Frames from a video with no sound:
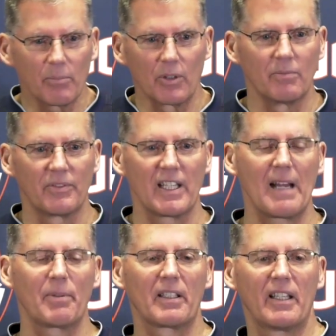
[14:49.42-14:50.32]
boom, the
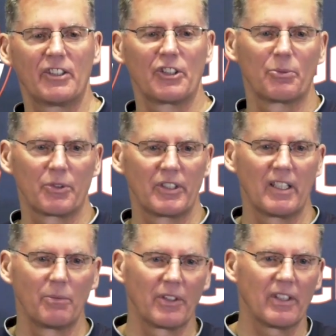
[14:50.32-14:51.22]
applications were
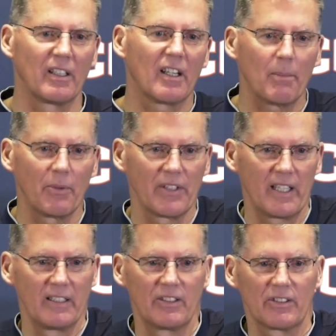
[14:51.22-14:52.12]
done within a couple
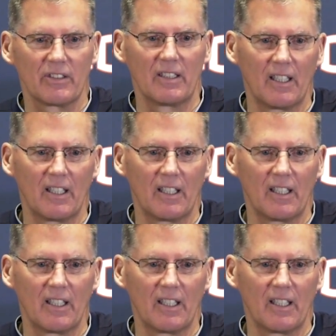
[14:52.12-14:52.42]
days.